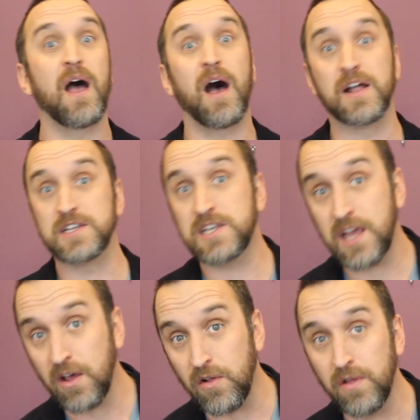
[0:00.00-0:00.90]

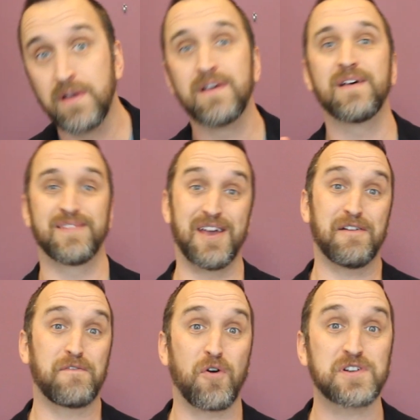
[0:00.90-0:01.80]
until
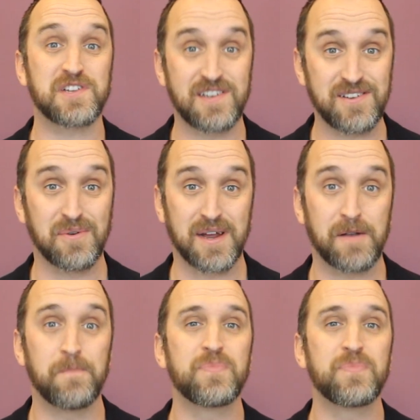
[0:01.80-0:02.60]
they're forced to do it.